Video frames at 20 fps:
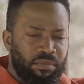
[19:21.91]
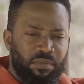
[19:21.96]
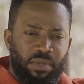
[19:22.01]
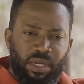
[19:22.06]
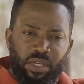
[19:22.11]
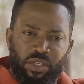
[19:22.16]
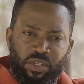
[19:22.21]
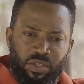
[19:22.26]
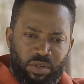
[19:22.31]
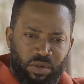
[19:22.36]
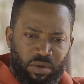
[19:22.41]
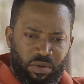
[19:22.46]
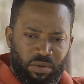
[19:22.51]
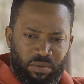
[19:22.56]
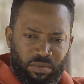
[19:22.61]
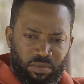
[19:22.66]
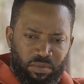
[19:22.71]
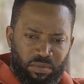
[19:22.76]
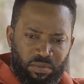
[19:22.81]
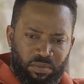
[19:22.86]
make sure.
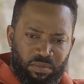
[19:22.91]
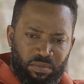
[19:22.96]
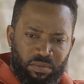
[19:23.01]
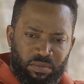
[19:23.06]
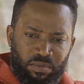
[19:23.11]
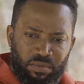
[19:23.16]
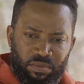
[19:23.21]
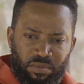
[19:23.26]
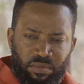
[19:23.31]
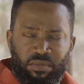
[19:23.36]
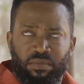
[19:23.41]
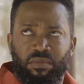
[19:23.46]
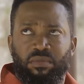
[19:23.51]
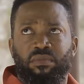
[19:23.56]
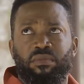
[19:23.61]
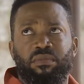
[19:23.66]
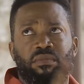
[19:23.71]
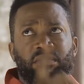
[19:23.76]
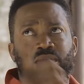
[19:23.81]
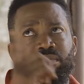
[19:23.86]

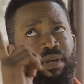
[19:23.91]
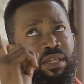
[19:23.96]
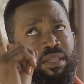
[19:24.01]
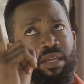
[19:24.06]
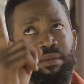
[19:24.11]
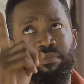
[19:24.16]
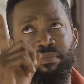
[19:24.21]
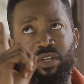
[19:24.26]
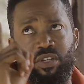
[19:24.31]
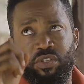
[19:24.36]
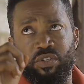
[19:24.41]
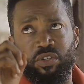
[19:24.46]
Mother, make